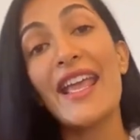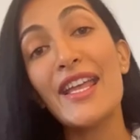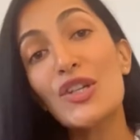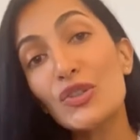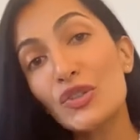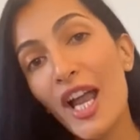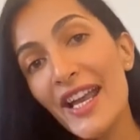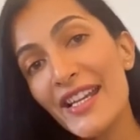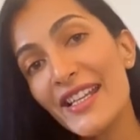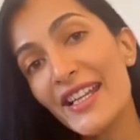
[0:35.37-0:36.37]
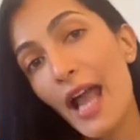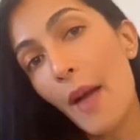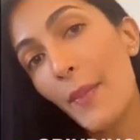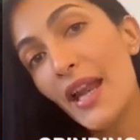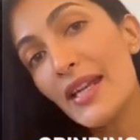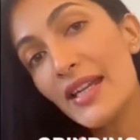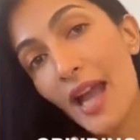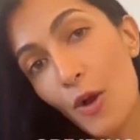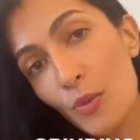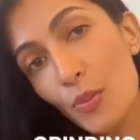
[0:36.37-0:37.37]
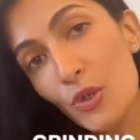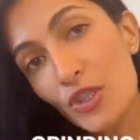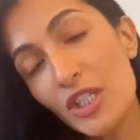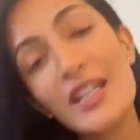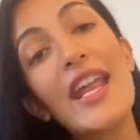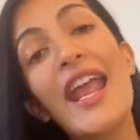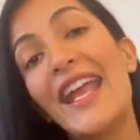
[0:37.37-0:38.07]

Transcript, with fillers: a grinding up and down motion